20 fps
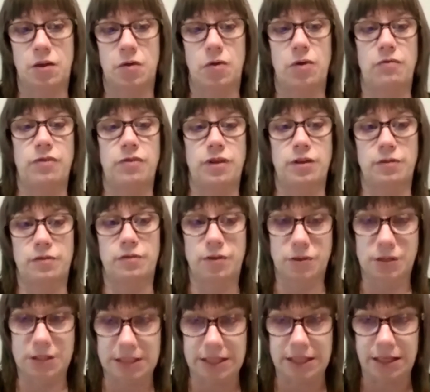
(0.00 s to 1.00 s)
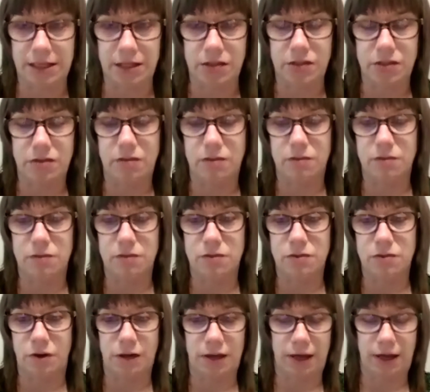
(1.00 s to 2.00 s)
if they're just
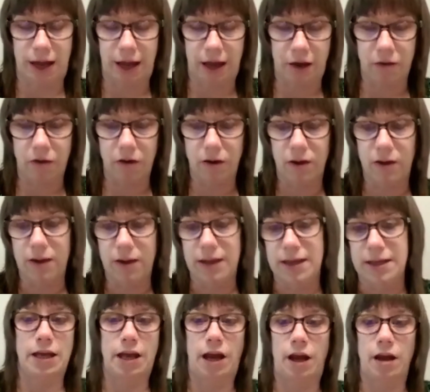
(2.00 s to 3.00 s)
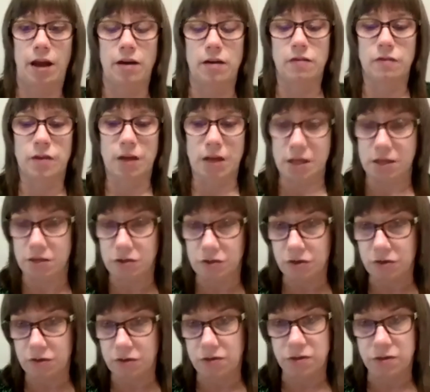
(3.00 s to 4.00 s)
starting out, finding any kind of
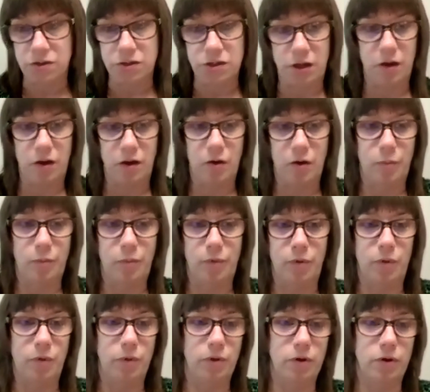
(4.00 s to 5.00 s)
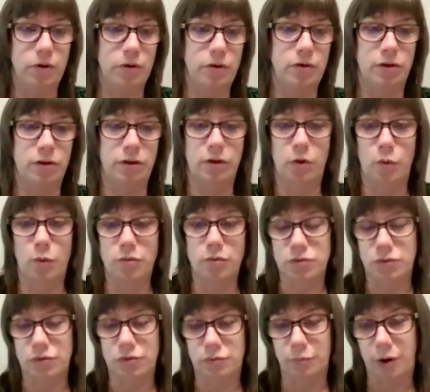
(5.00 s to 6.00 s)
internship or
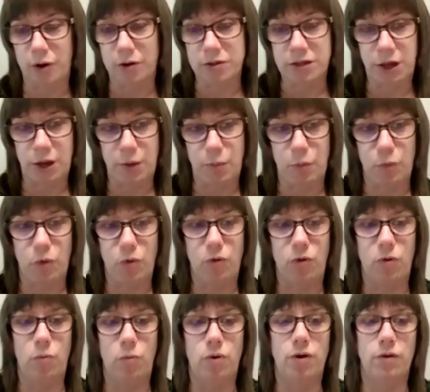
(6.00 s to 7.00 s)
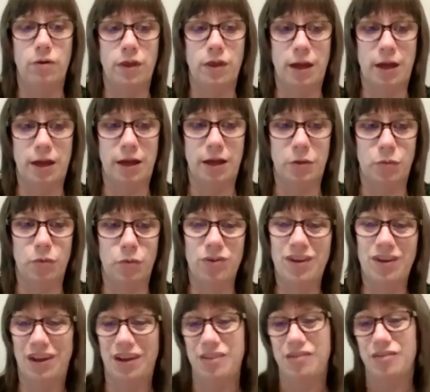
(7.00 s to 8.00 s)
sort of part-time role where they
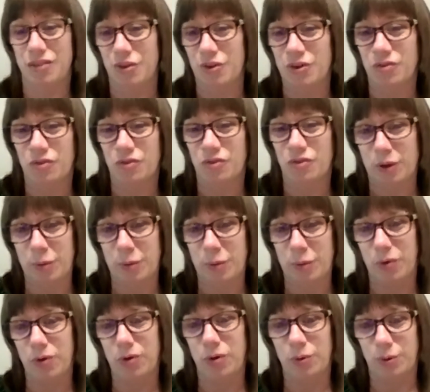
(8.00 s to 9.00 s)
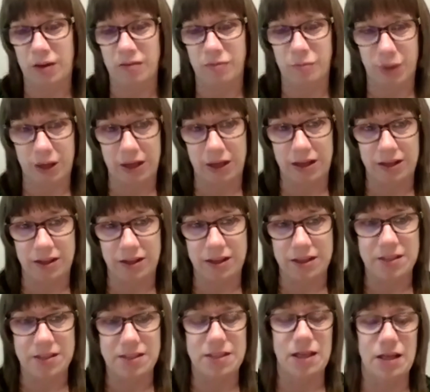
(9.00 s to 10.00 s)
can really kind of learn from people who have been
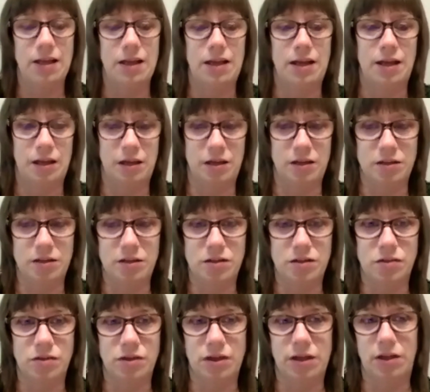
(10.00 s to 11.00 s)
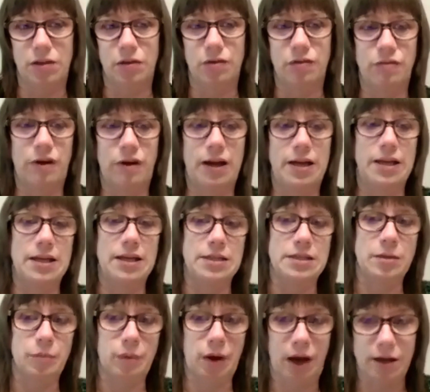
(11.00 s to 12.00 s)
in this industry, or
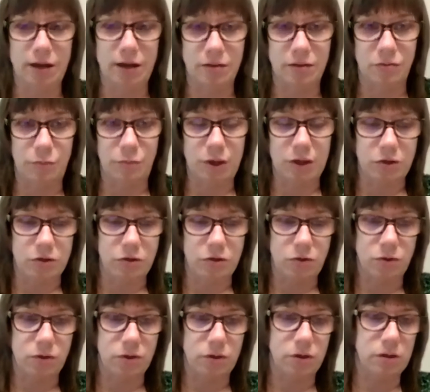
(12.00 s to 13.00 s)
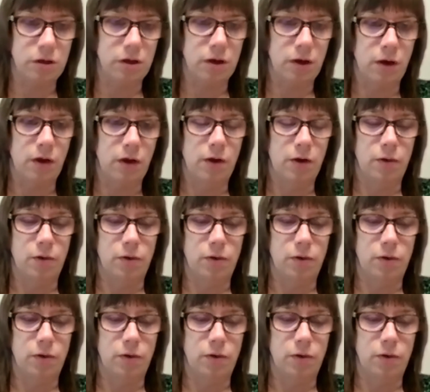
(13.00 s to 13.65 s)
finding some kind of mentor